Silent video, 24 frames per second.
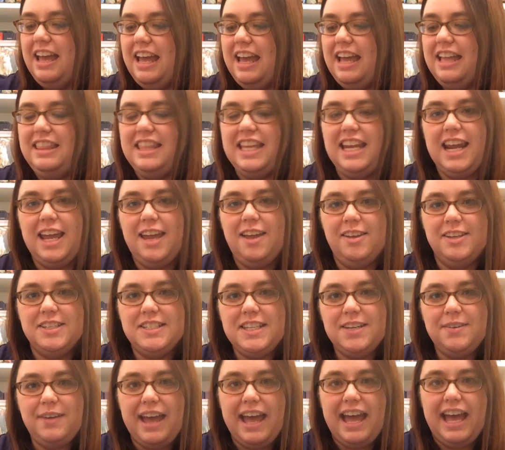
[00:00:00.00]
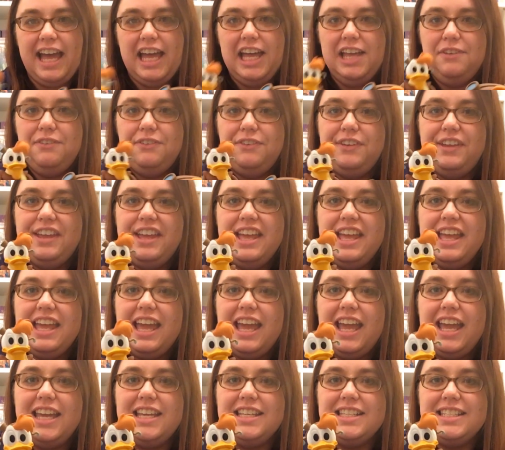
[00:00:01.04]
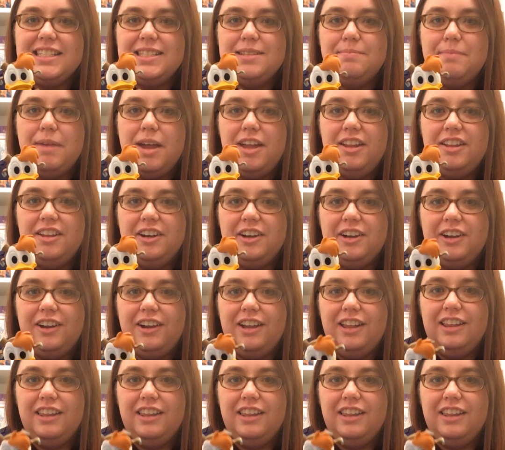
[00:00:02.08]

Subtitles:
And then I also have a smaller